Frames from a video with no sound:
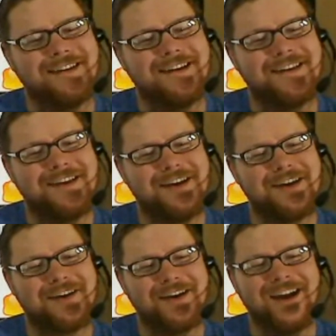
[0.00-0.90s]
I
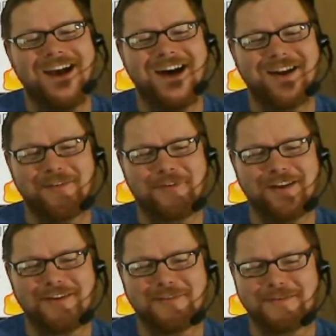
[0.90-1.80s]
don't know if
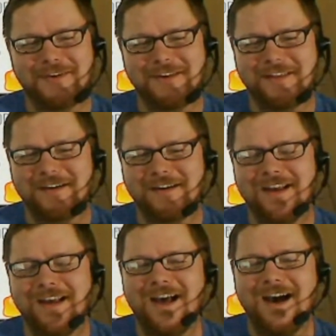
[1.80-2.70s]
Craig knows what it's called either.
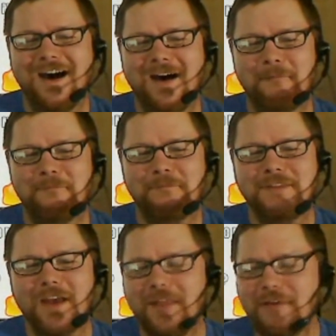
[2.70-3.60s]

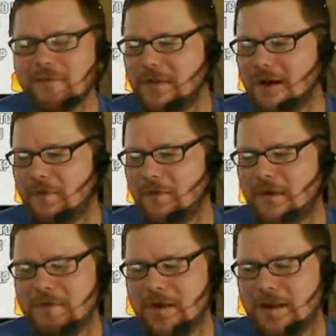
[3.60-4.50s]
But the other one that I
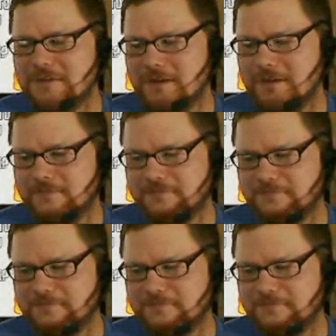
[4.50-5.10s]
wanted to mention